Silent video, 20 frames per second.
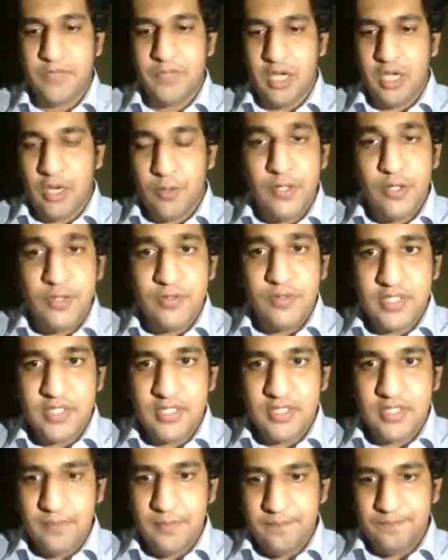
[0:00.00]
How do you see
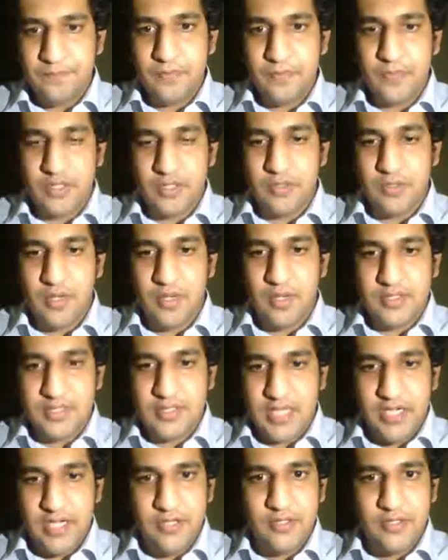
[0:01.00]
them? So a
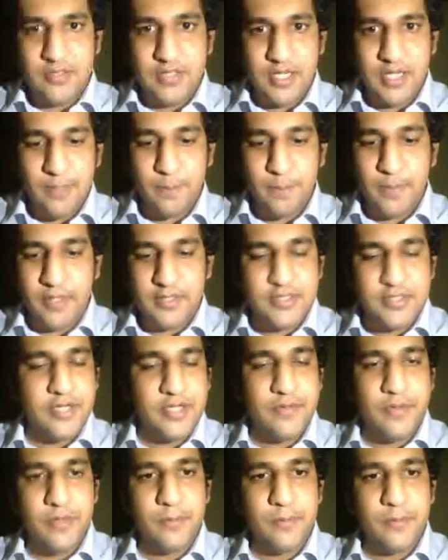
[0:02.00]
side-to-side
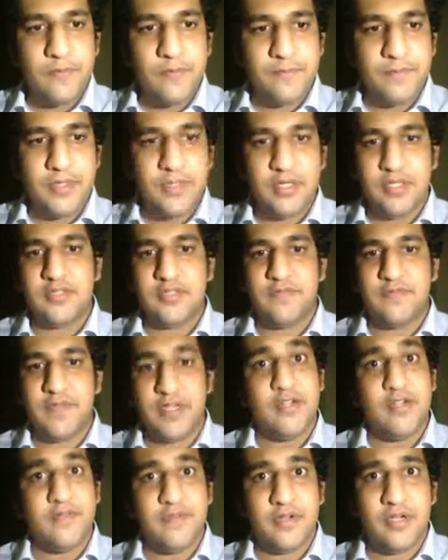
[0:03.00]
pulsatory movement is very
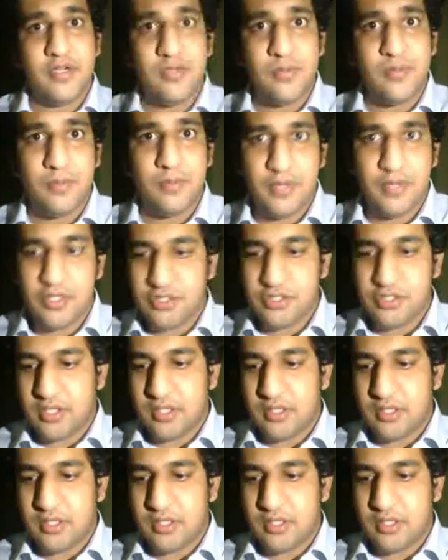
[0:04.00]
difficult to appreciate.